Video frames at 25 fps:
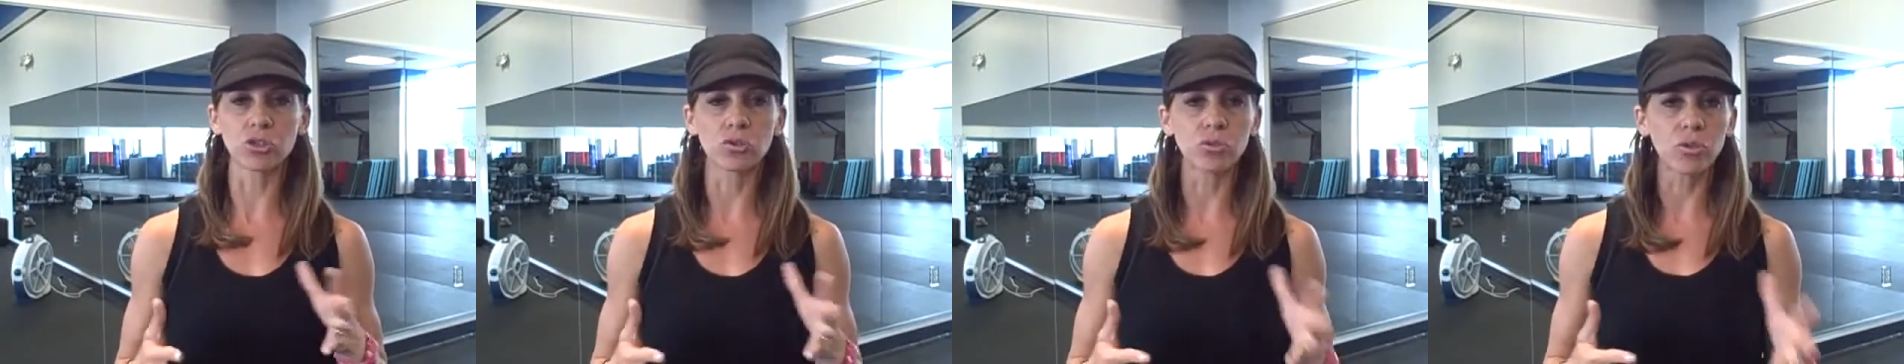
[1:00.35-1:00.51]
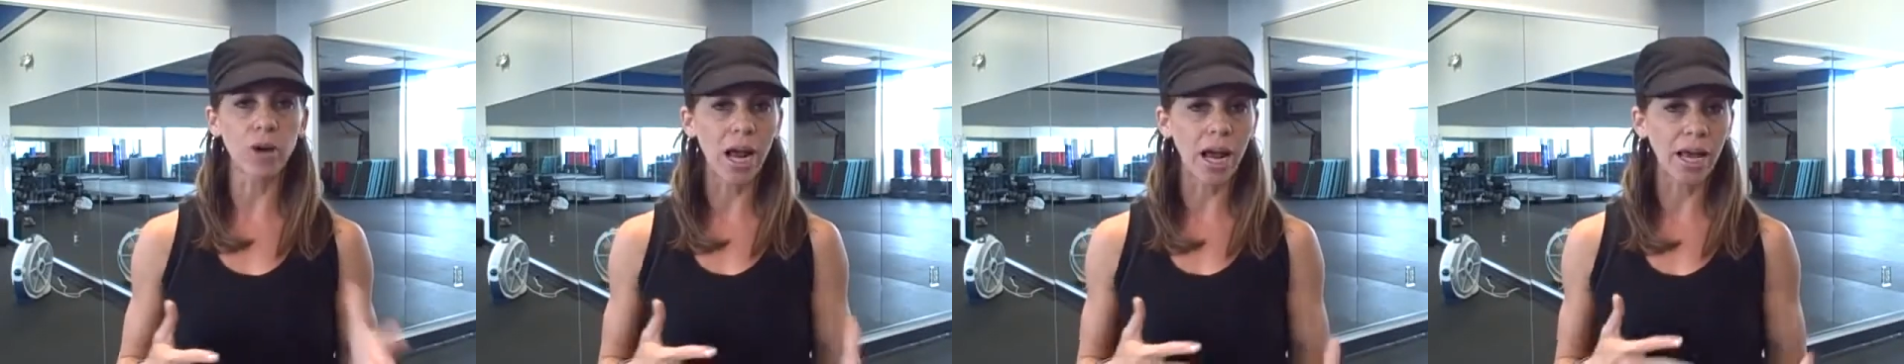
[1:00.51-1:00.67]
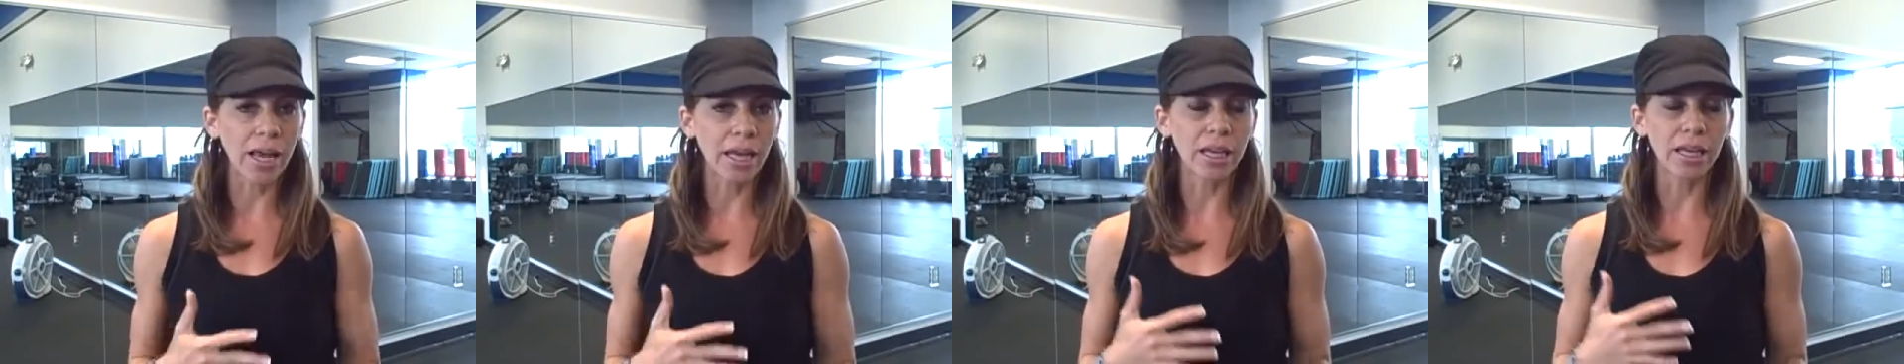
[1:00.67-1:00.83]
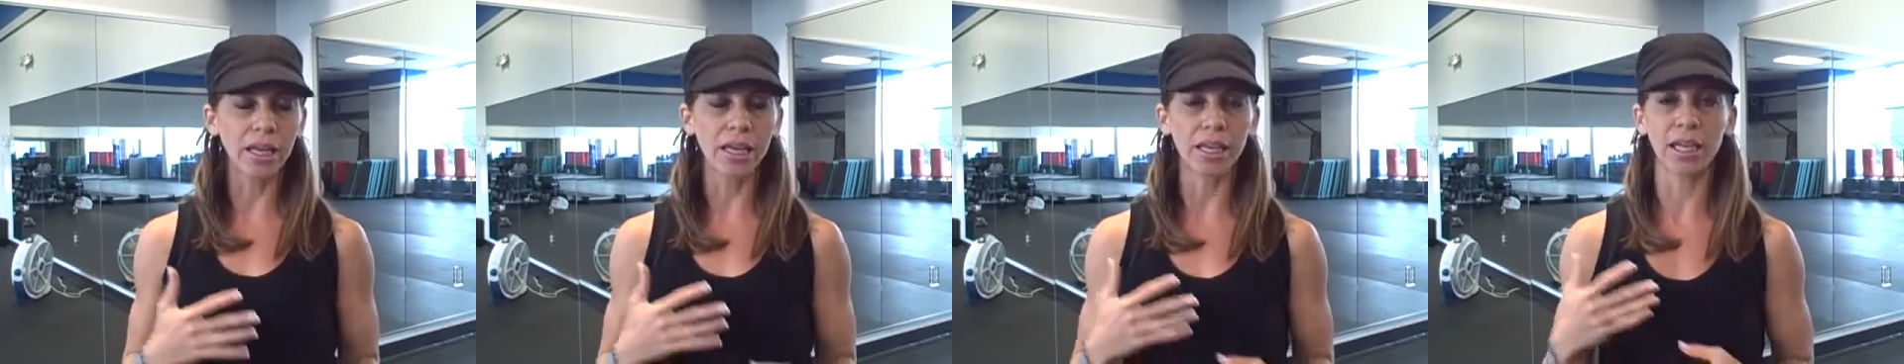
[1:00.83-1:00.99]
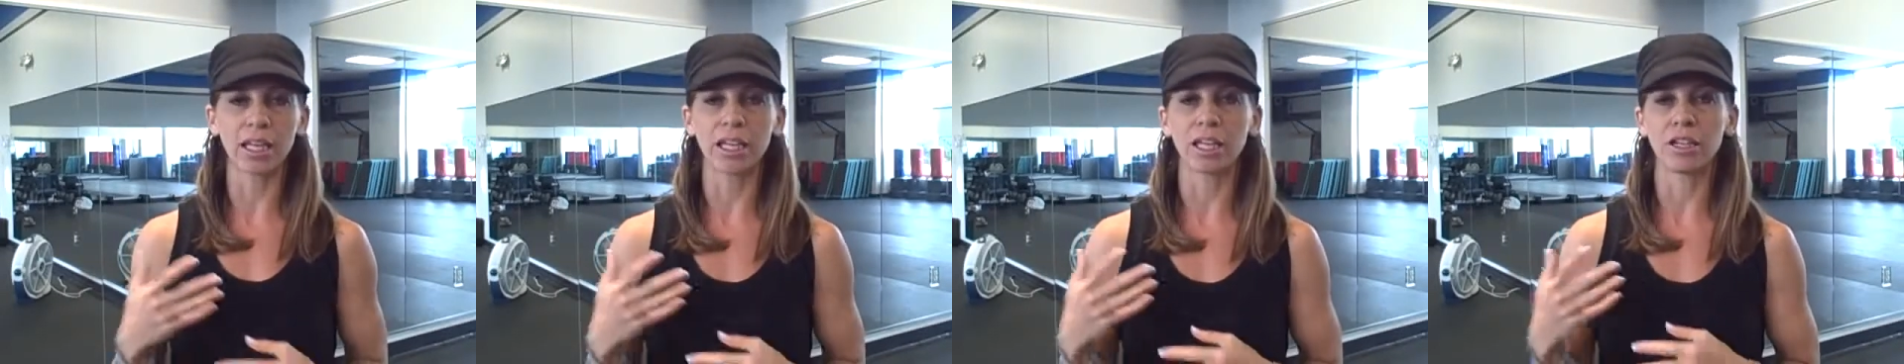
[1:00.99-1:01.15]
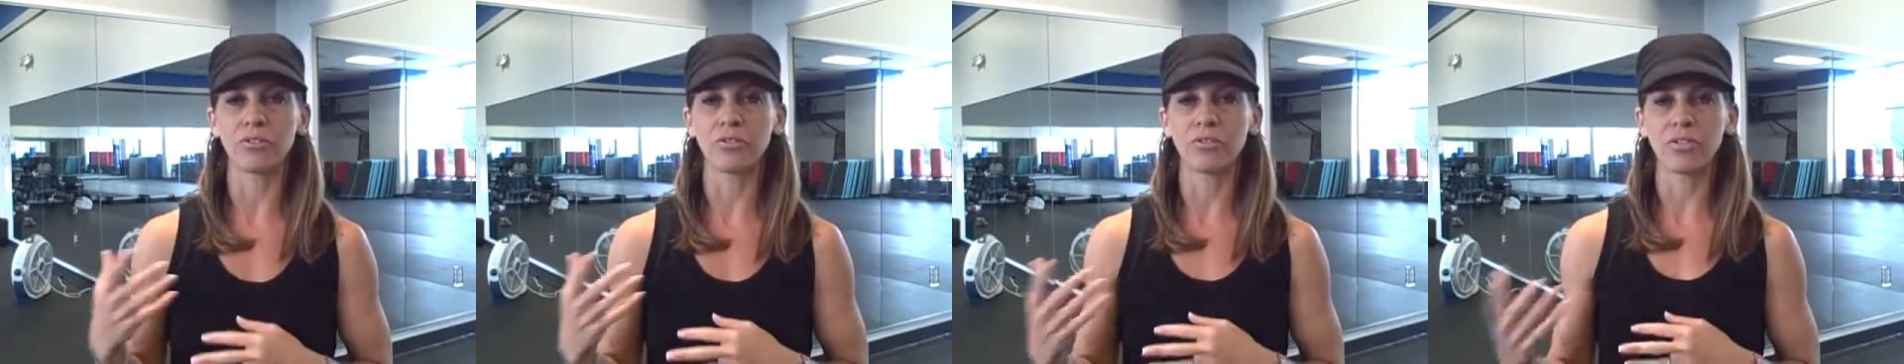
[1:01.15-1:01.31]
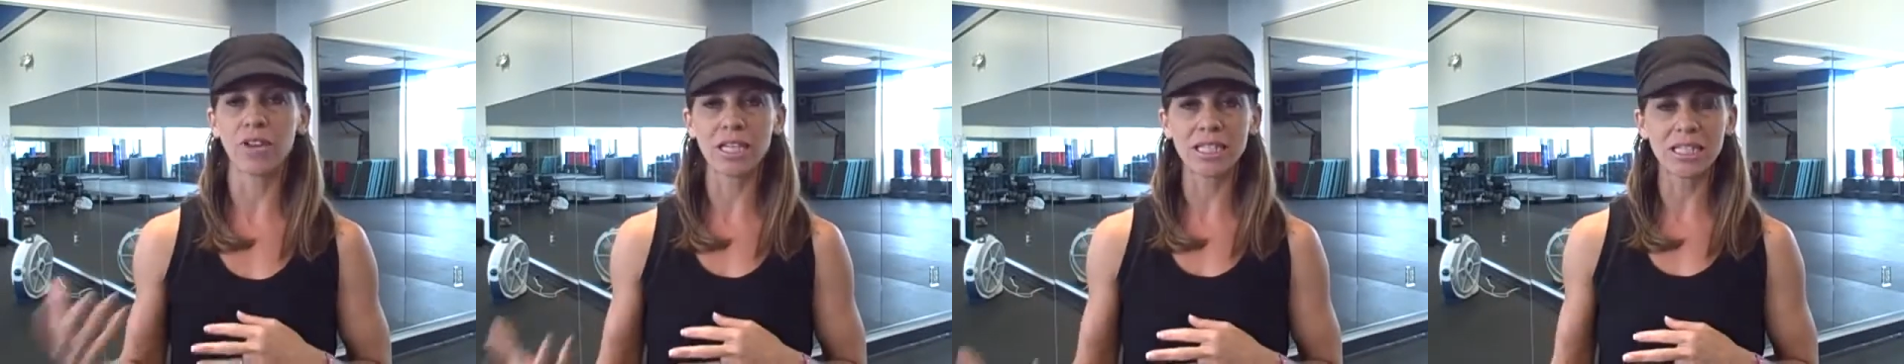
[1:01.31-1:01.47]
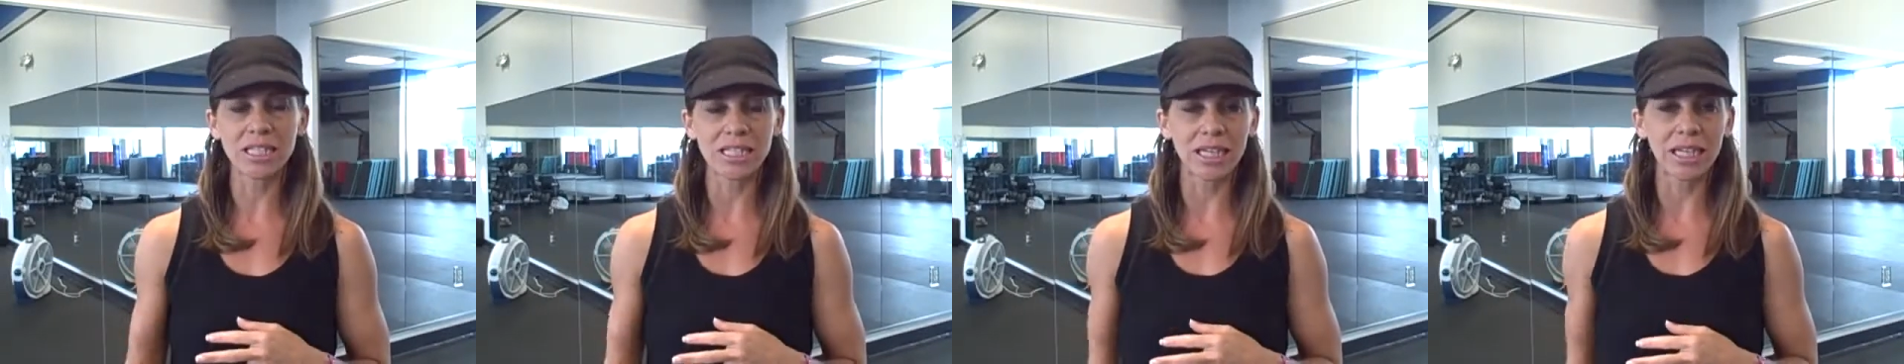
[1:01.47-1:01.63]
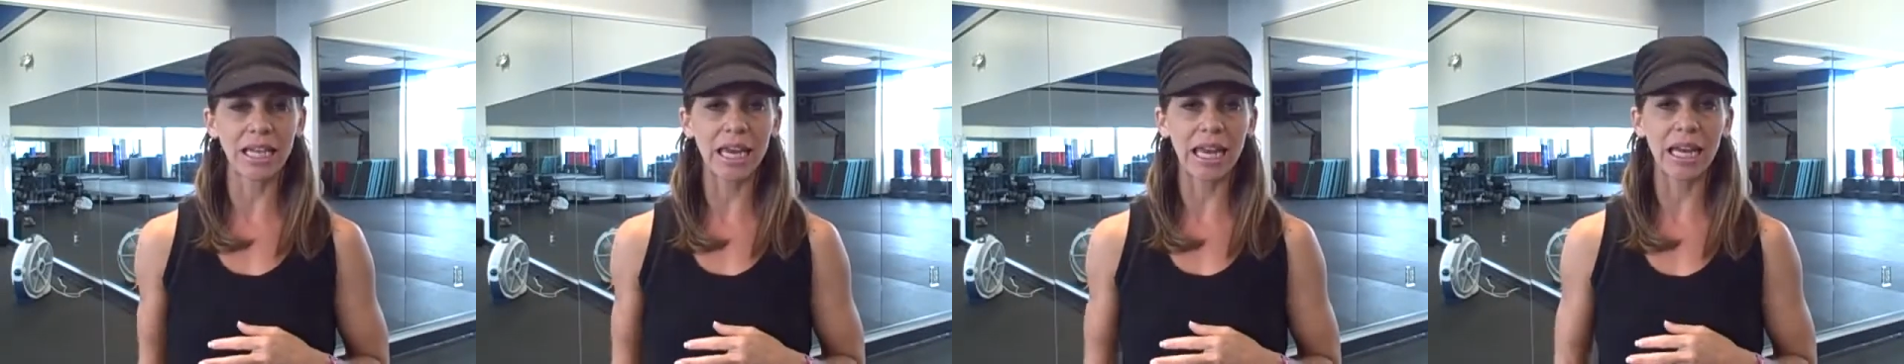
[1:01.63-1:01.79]
trying and
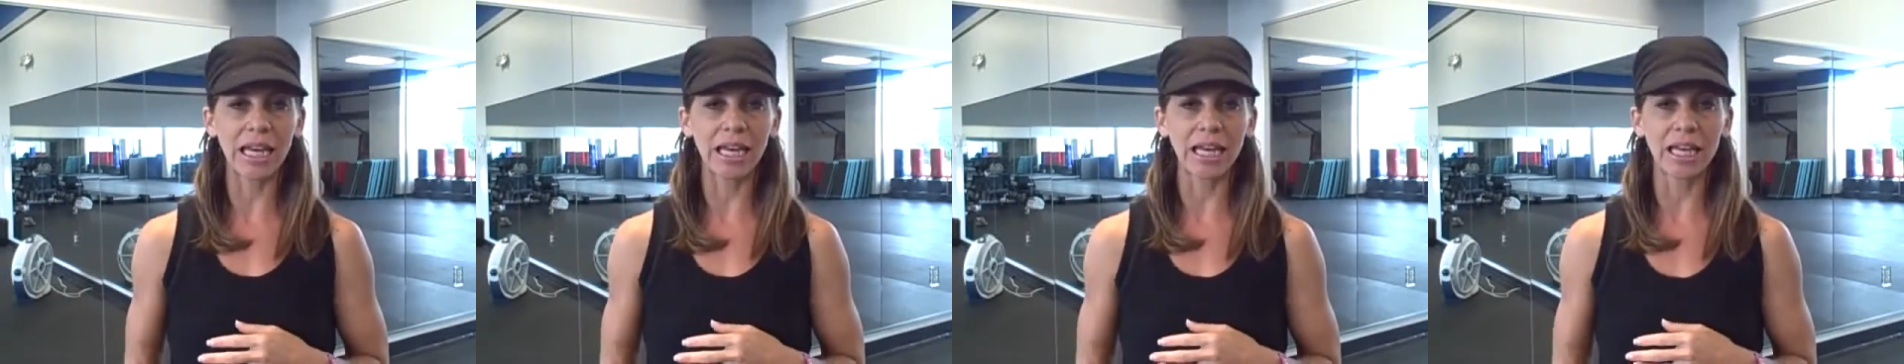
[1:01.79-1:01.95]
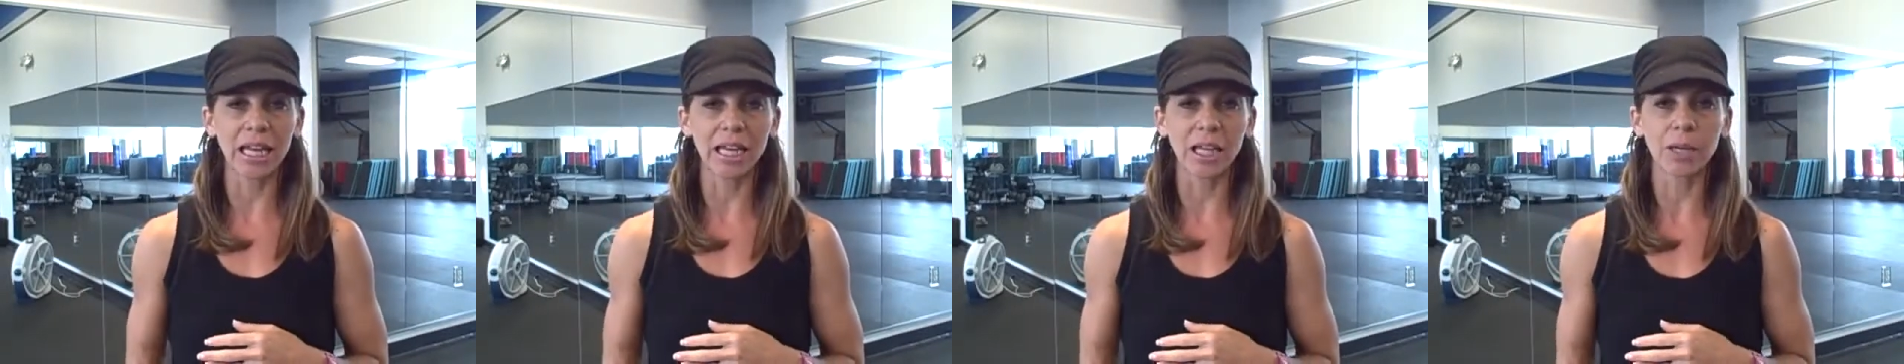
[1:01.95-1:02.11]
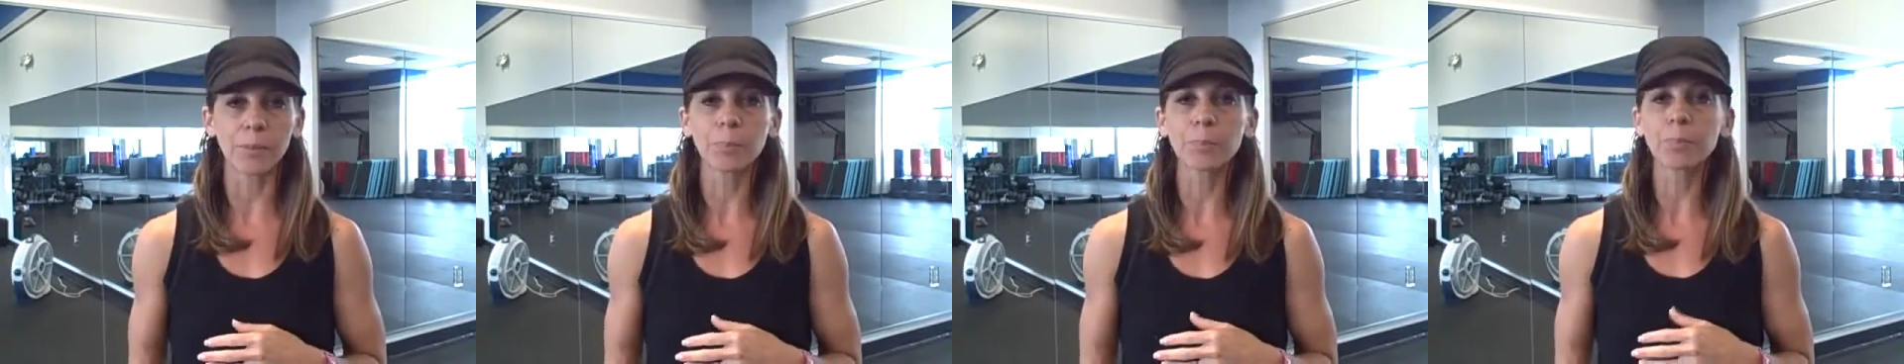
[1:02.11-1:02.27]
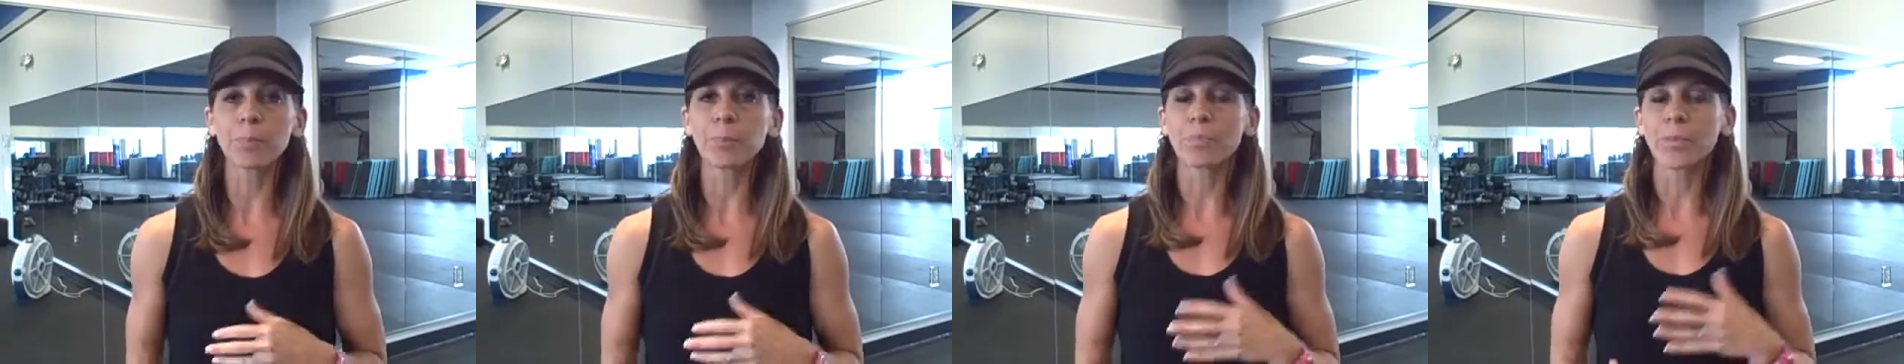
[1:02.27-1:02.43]
investigating